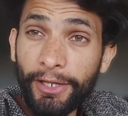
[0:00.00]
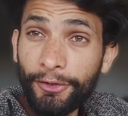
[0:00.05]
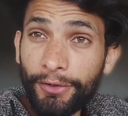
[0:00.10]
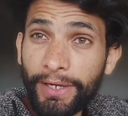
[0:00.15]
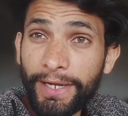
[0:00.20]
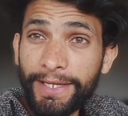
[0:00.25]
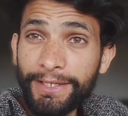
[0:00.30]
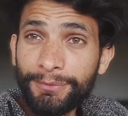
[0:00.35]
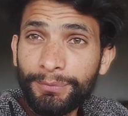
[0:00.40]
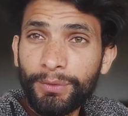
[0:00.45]

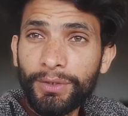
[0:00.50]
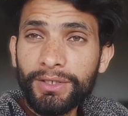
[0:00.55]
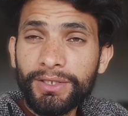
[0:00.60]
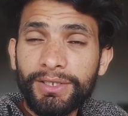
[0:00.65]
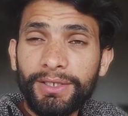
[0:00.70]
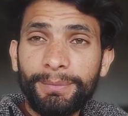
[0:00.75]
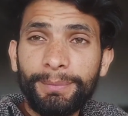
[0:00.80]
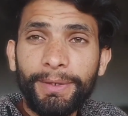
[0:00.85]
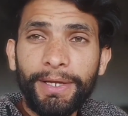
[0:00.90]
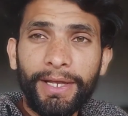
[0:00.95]
guys
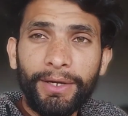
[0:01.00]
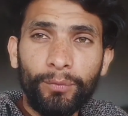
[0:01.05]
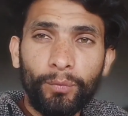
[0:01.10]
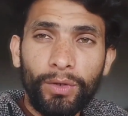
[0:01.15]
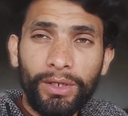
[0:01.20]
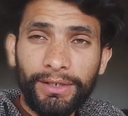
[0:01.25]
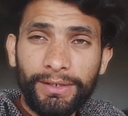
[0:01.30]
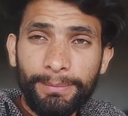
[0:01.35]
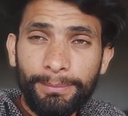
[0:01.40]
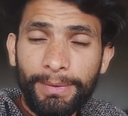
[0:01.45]
what's up and
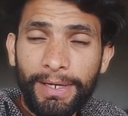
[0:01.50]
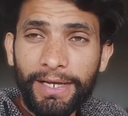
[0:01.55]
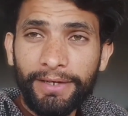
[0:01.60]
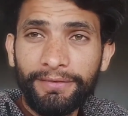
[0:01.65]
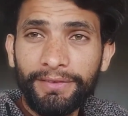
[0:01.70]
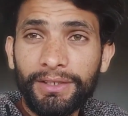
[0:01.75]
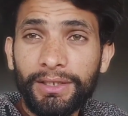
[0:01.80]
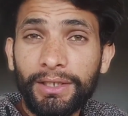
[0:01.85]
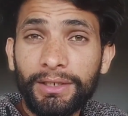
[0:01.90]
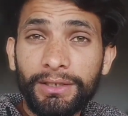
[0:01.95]
welcome back
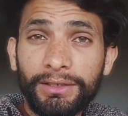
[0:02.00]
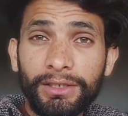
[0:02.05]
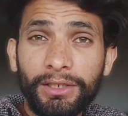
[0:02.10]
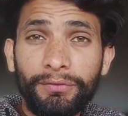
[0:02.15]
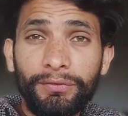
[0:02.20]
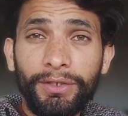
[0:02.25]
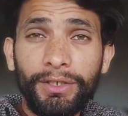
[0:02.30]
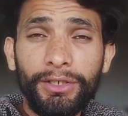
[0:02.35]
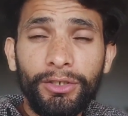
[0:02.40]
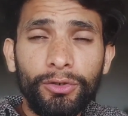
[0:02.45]
with another
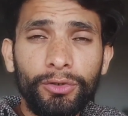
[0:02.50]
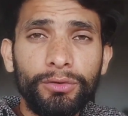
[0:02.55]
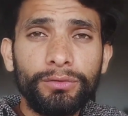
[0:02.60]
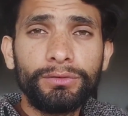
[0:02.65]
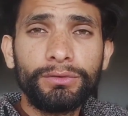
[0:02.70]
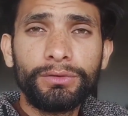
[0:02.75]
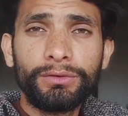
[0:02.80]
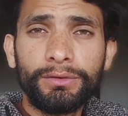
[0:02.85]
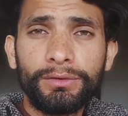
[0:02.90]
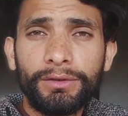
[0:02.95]

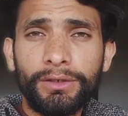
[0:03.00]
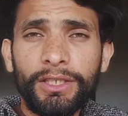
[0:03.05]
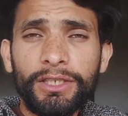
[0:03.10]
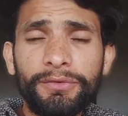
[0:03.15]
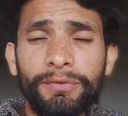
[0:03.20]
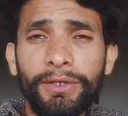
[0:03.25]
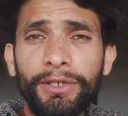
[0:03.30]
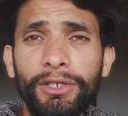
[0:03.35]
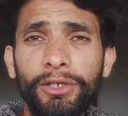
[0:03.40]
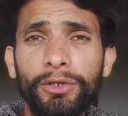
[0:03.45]
video
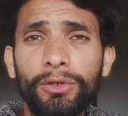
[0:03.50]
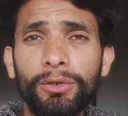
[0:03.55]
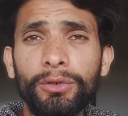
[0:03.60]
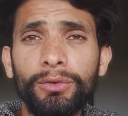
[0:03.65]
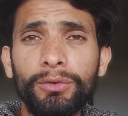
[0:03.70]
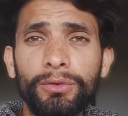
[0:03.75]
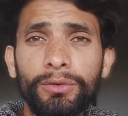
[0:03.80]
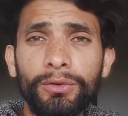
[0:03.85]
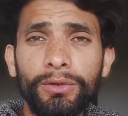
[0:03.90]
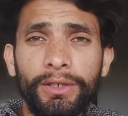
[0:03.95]
this
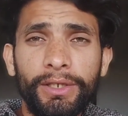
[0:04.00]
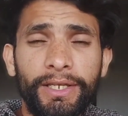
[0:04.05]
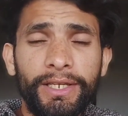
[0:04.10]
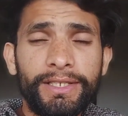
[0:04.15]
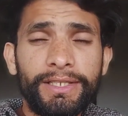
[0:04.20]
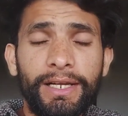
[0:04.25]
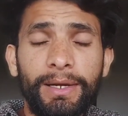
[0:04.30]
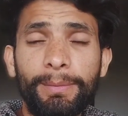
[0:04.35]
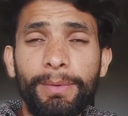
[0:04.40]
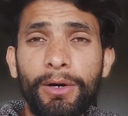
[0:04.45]
video
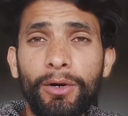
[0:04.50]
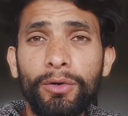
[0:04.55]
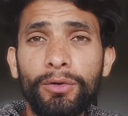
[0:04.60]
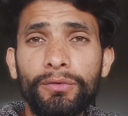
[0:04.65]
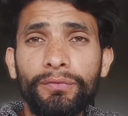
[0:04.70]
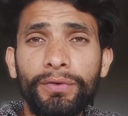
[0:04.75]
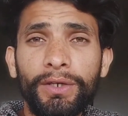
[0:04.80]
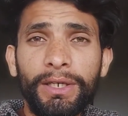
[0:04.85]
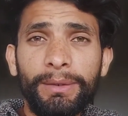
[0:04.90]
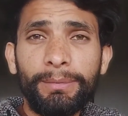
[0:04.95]
is
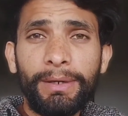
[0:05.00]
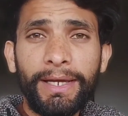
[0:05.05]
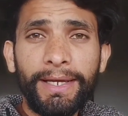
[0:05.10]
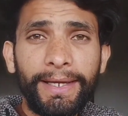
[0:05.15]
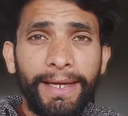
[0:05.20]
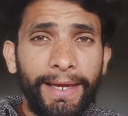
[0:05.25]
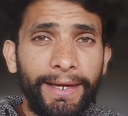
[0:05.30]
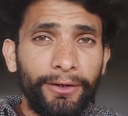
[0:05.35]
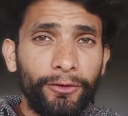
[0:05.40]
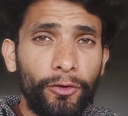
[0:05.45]
about funny
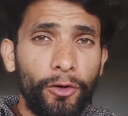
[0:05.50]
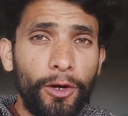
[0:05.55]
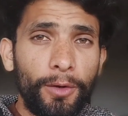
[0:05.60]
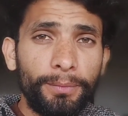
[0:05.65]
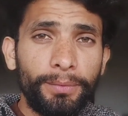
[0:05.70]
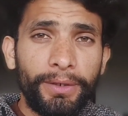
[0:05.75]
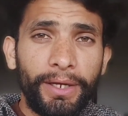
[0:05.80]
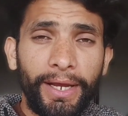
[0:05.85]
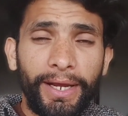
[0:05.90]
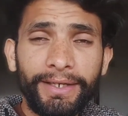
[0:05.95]
mike and
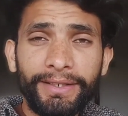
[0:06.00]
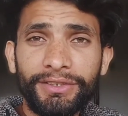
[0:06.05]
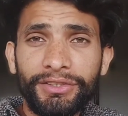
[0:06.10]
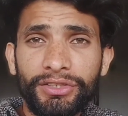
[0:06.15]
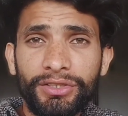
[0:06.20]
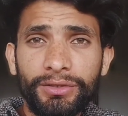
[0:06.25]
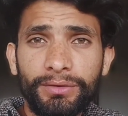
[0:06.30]
Kobe Bad